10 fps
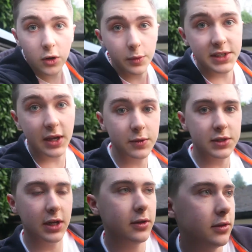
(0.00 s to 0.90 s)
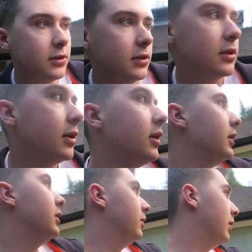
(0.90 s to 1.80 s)
at Chloe's house now.
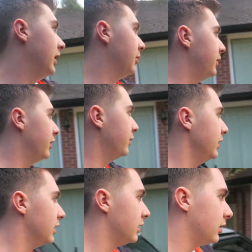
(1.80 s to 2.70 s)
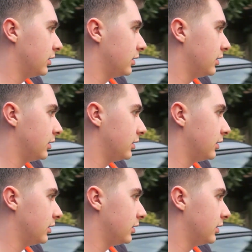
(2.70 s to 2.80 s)
Well, I am, not we.